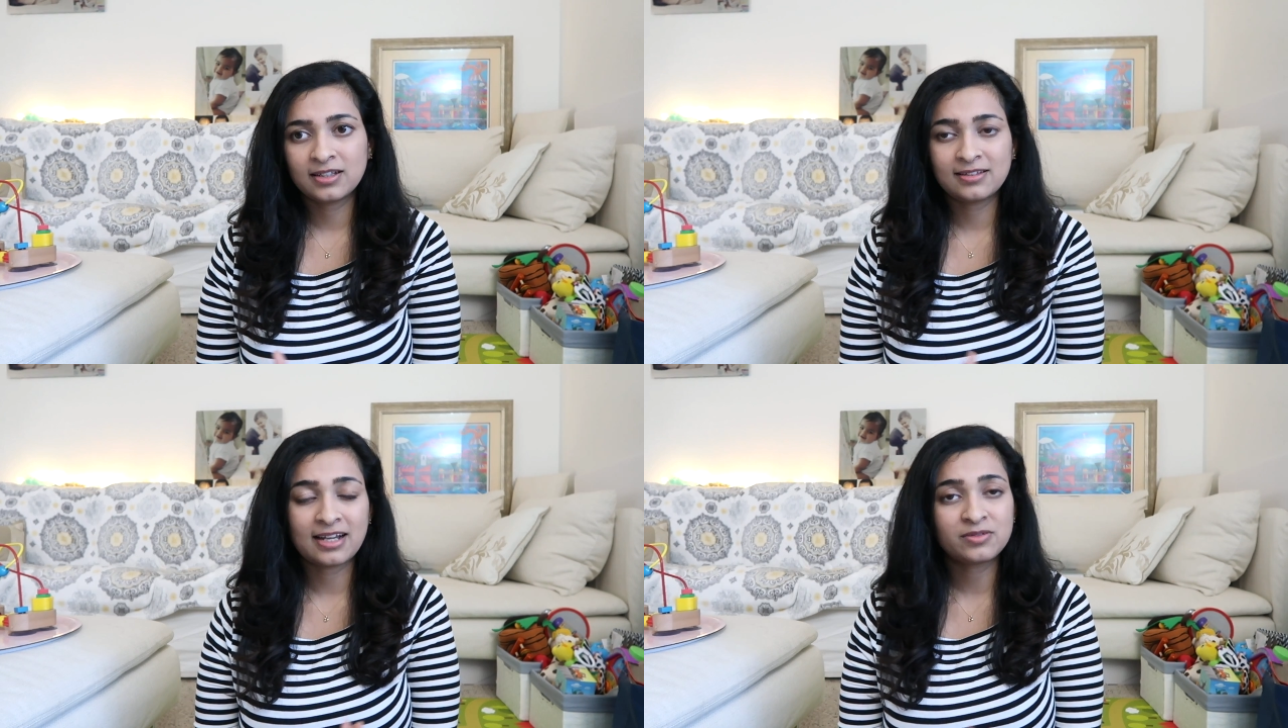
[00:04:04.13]

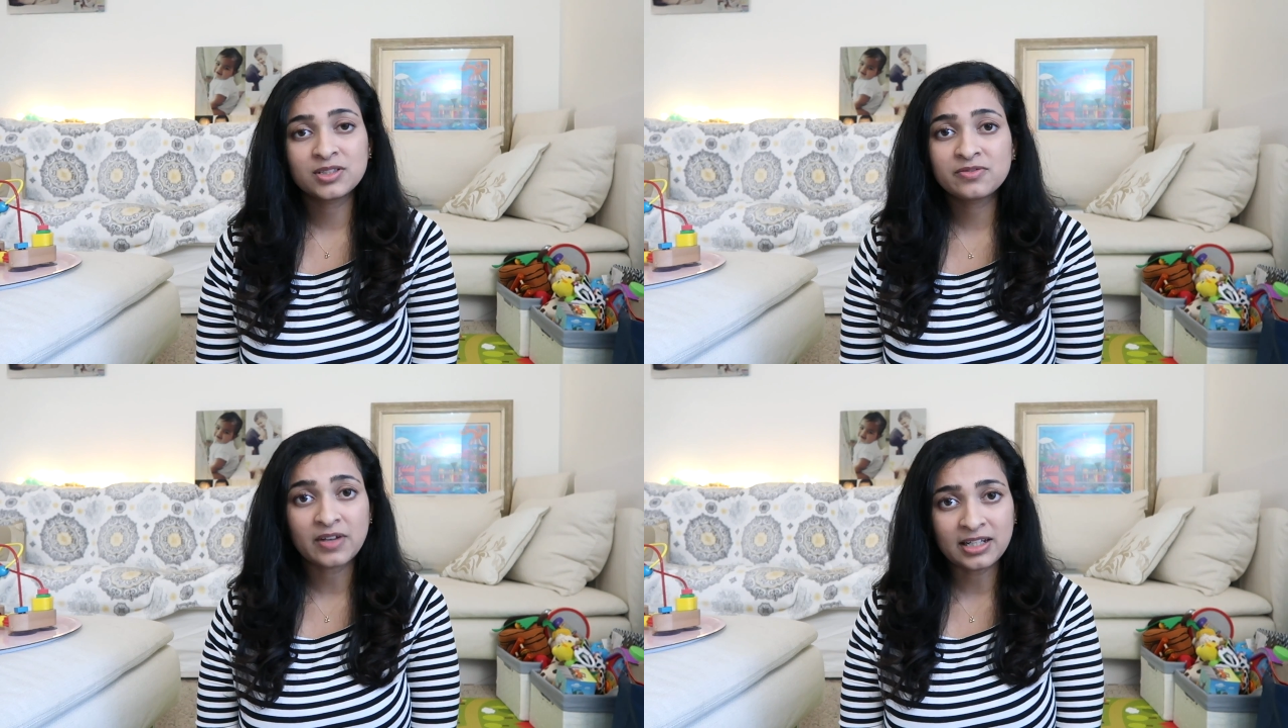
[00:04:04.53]
and that
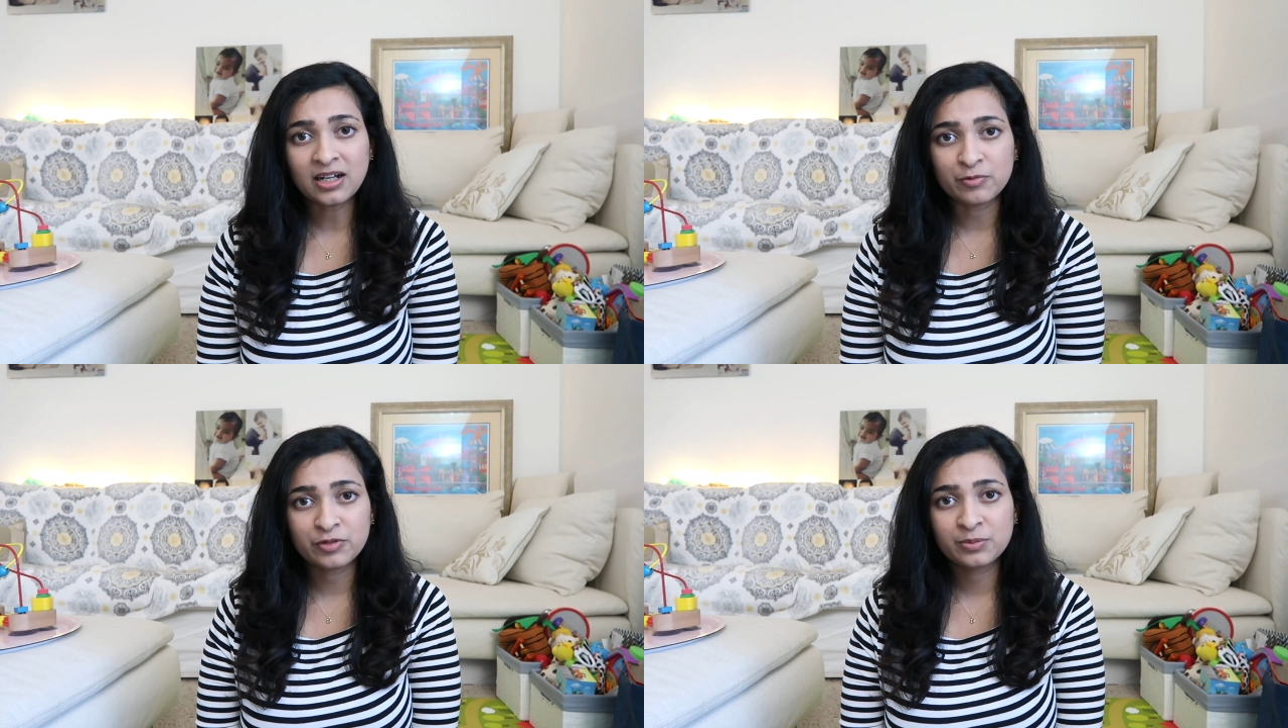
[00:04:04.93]
was very
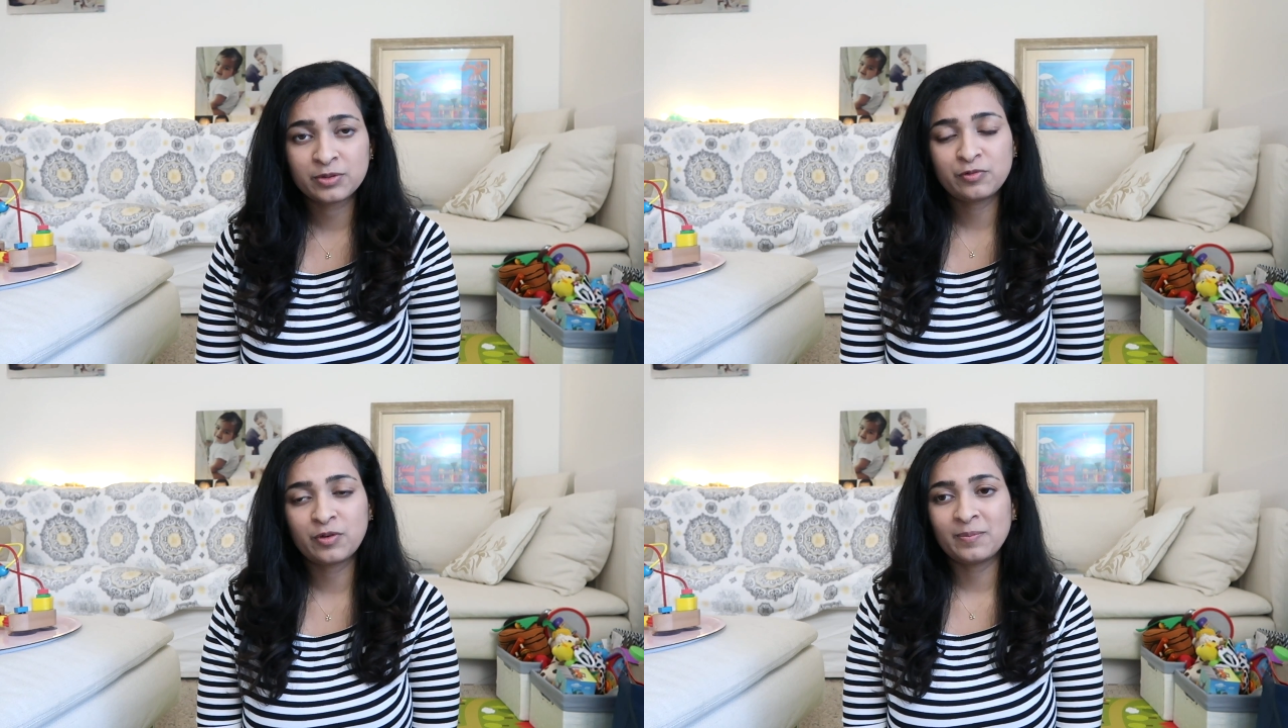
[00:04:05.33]

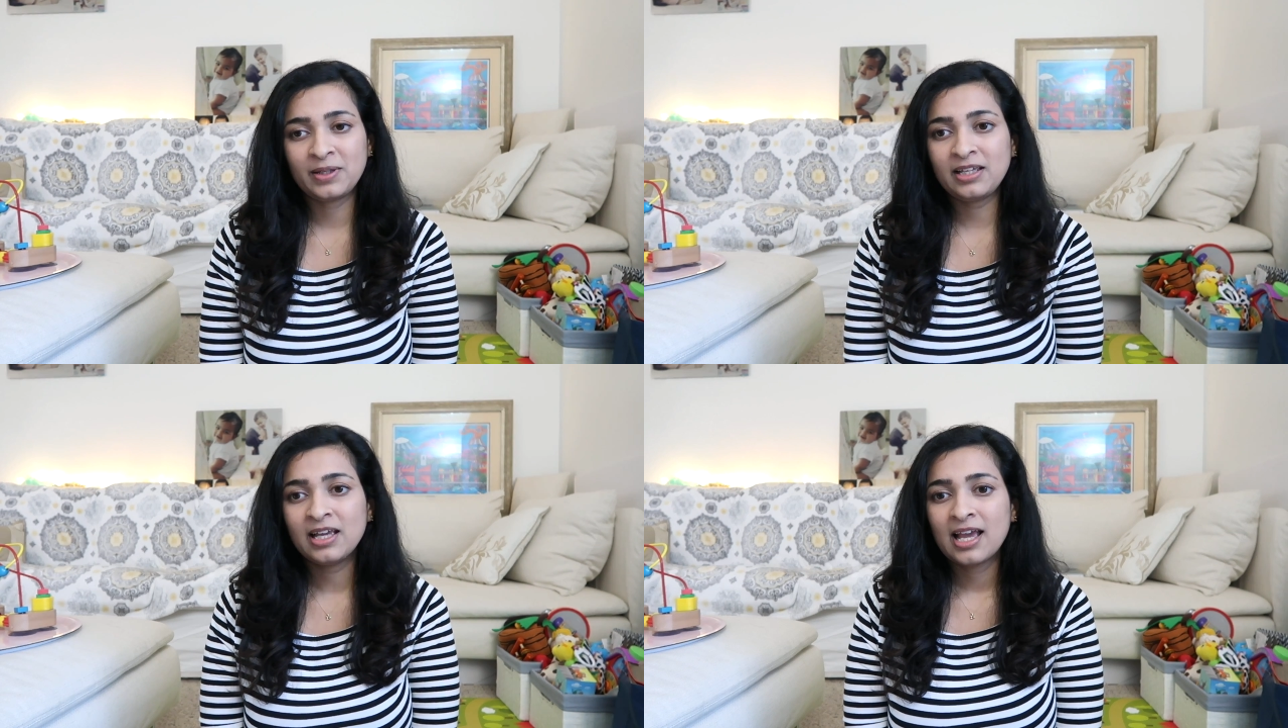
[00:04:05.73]
comfortable for
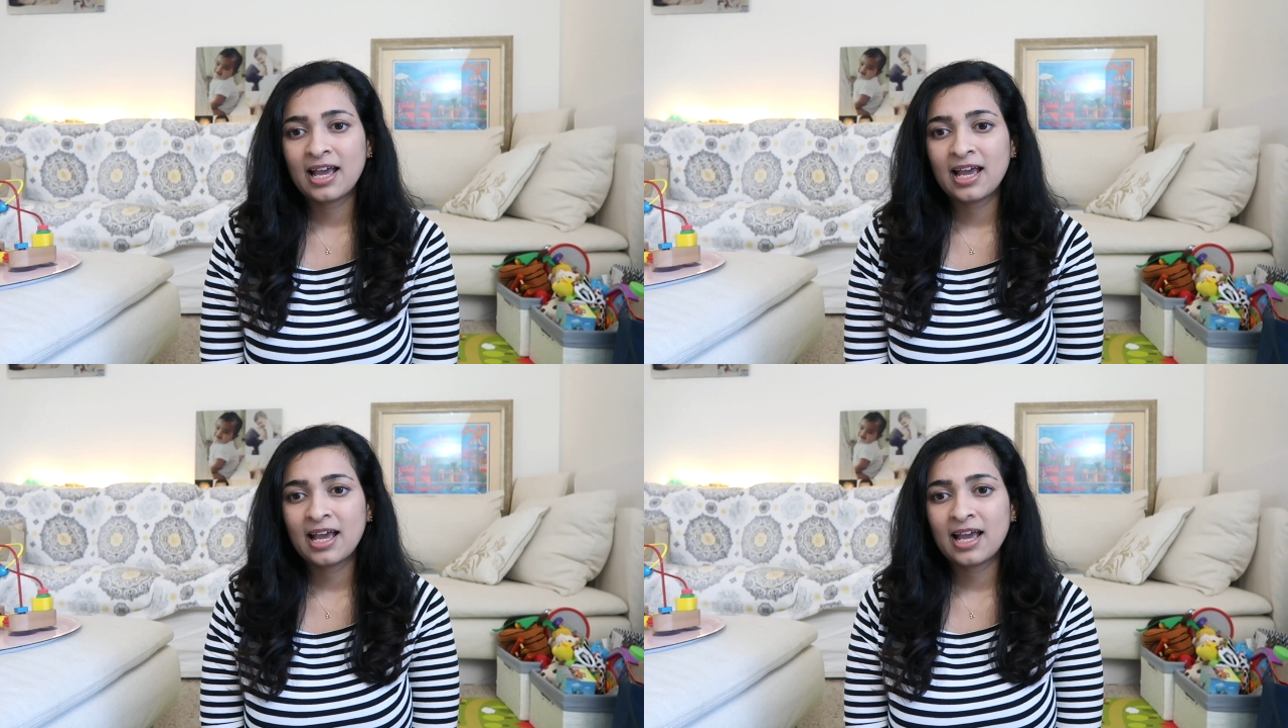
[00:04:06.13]
me.